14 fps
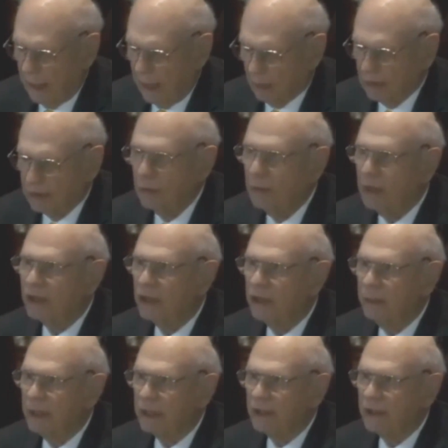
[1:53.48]
I was too busy
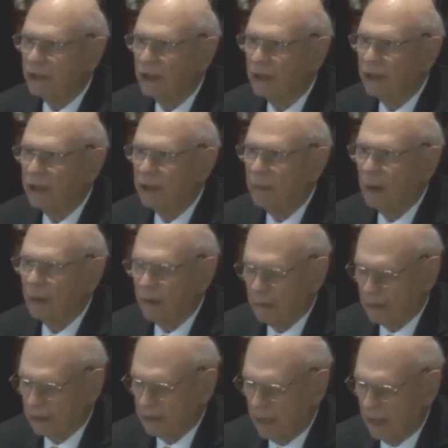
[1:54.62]
to be concerned about
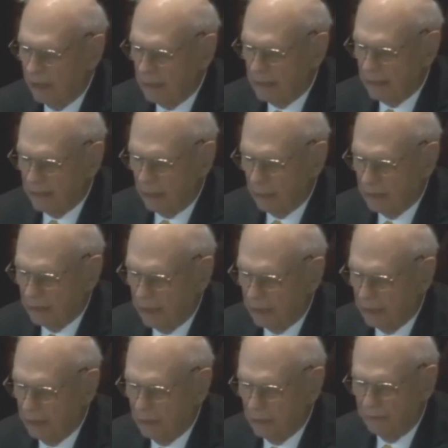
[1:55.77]
them at the time because I was
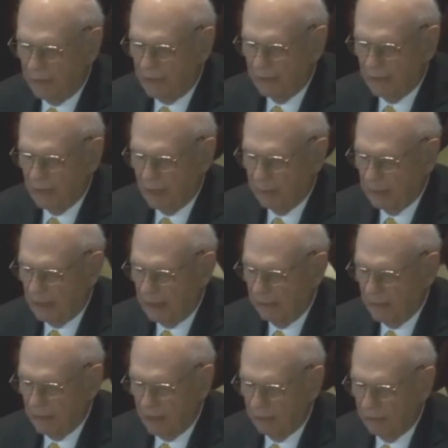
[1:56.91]
trying to unify the Army,
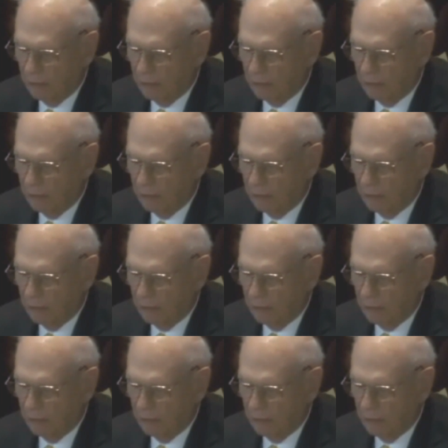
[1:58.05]
Navy and Air